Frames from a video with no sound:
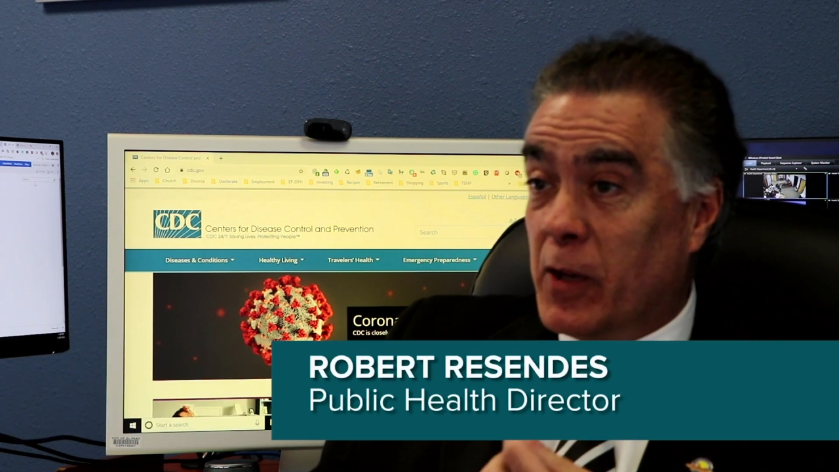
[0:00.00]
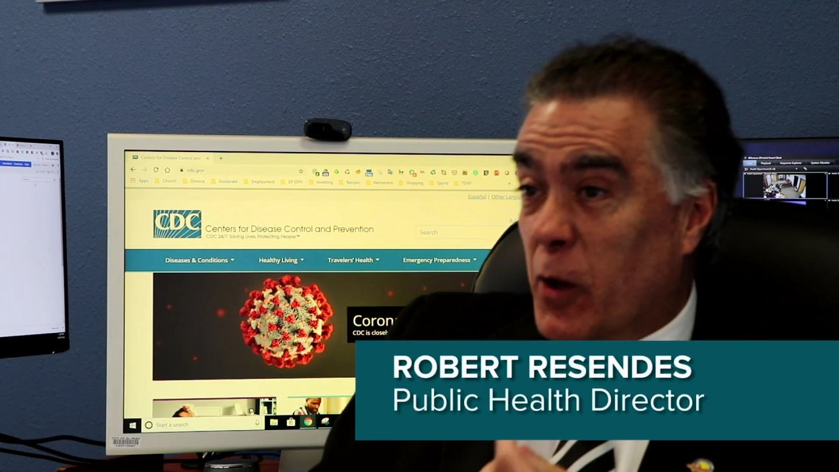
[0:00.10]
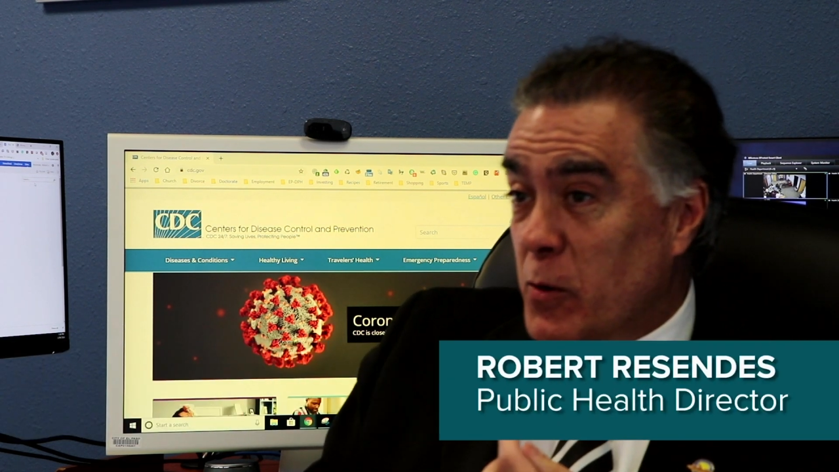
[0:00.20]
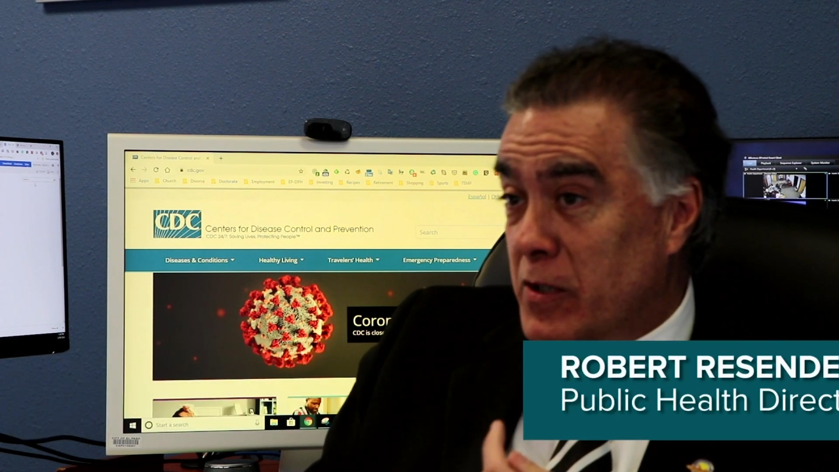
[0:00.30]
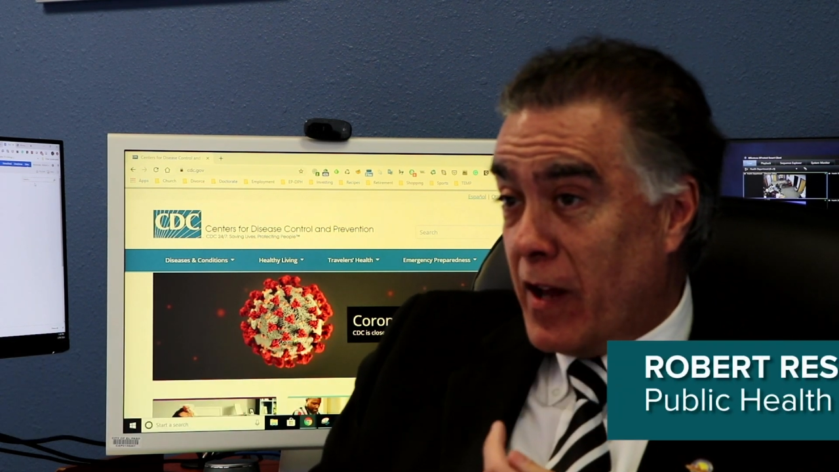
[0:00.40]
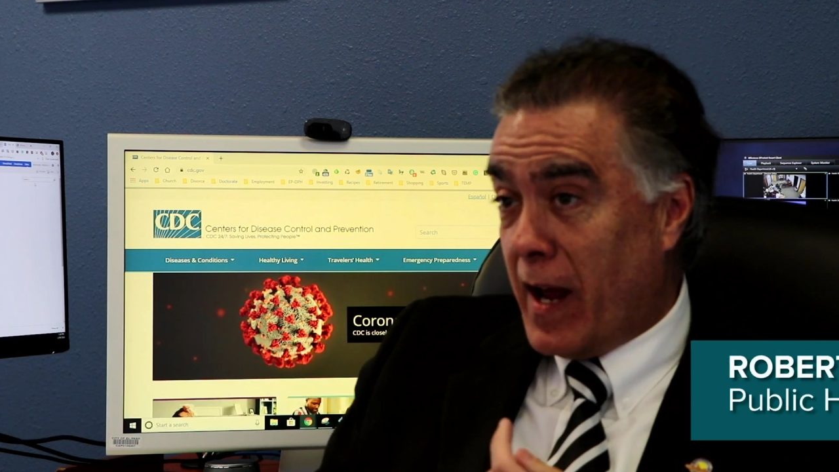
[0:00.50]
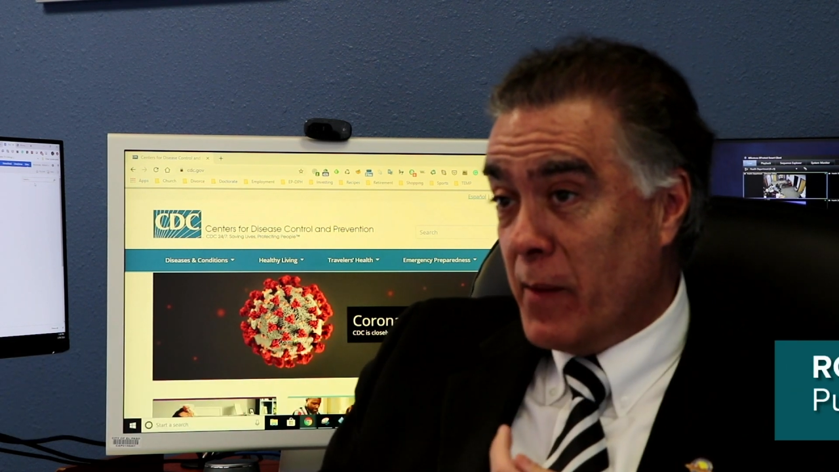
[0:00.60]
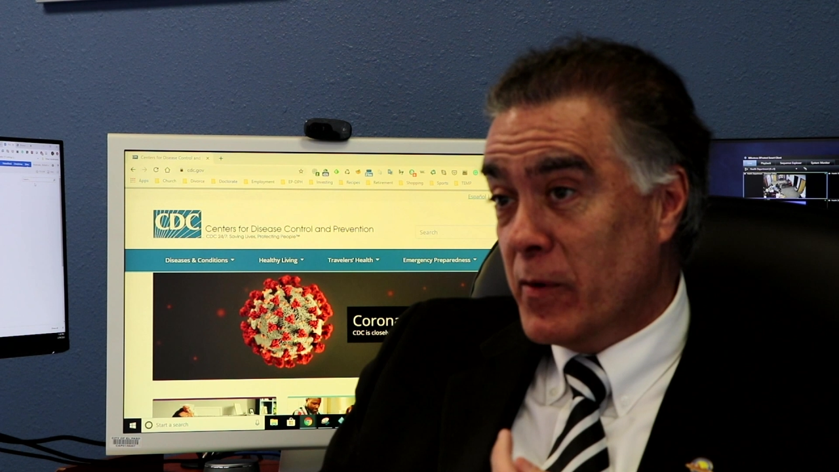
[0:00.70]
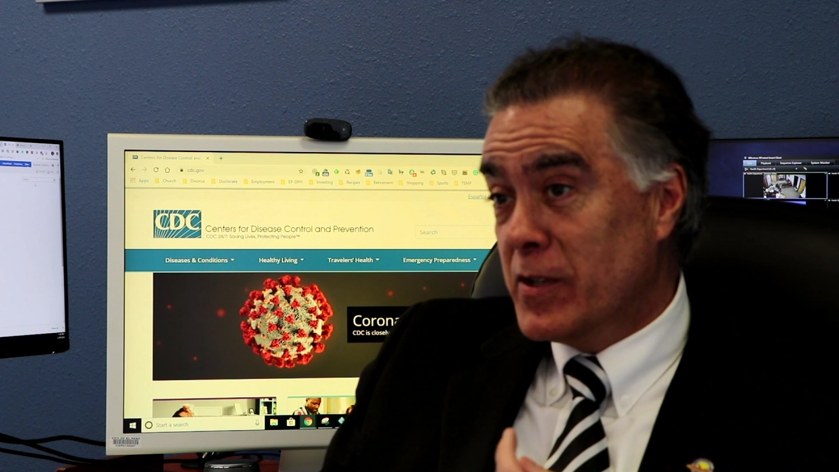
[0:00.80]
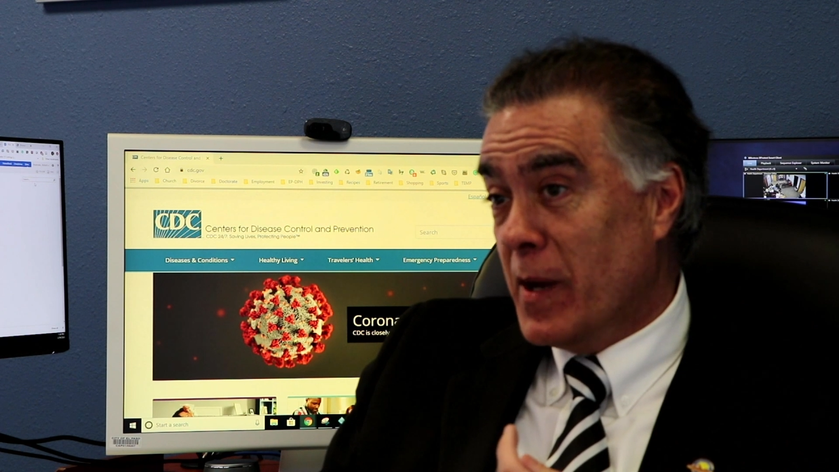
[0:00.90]
close
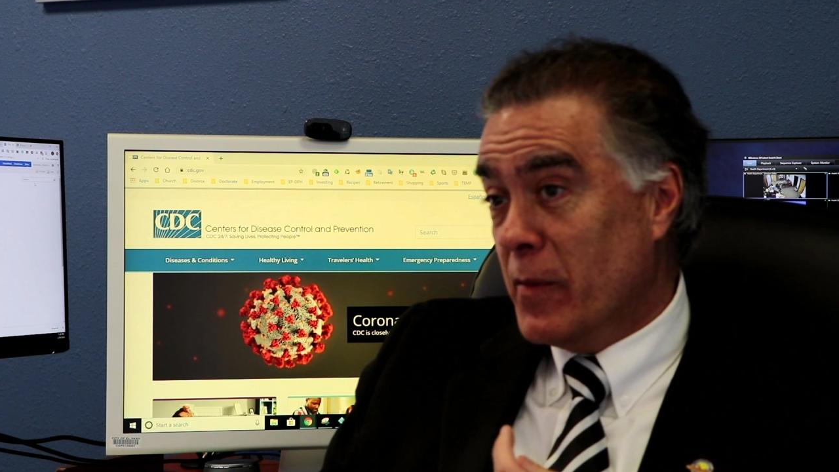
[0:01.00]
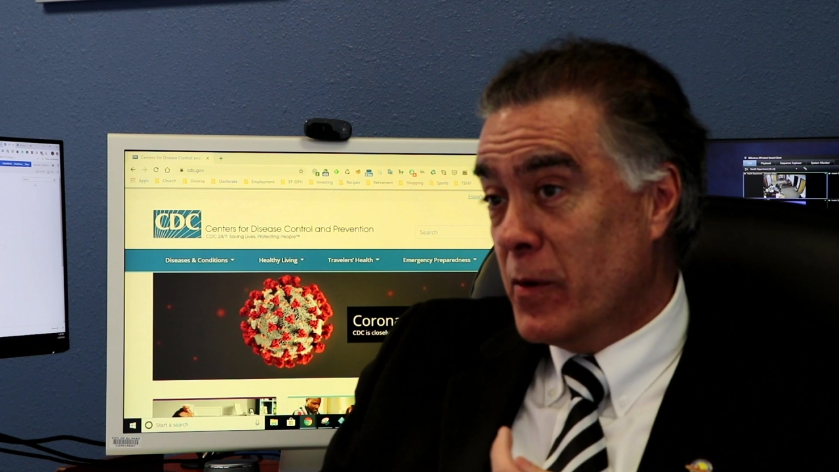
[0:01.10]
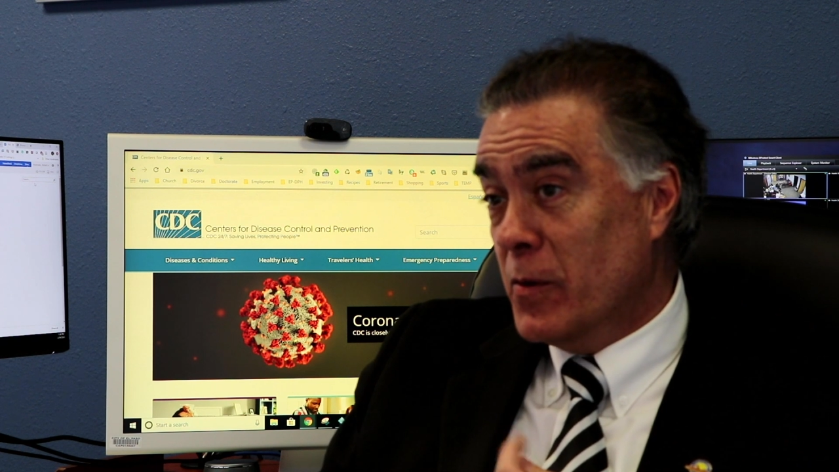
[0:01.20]
time with someone